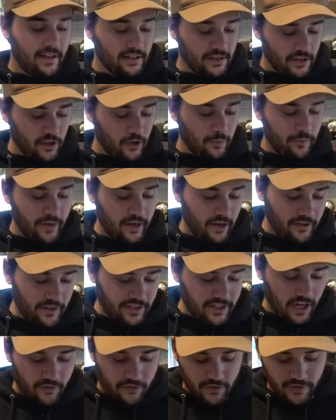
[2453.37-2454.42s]
A little bit on the
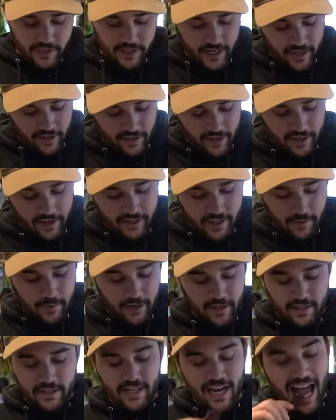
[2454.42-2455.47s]
tougher side of things. I mean,
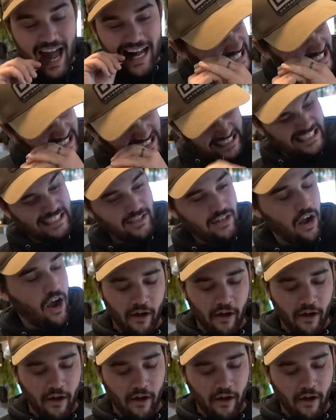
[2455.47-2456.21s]
it's uh-huh.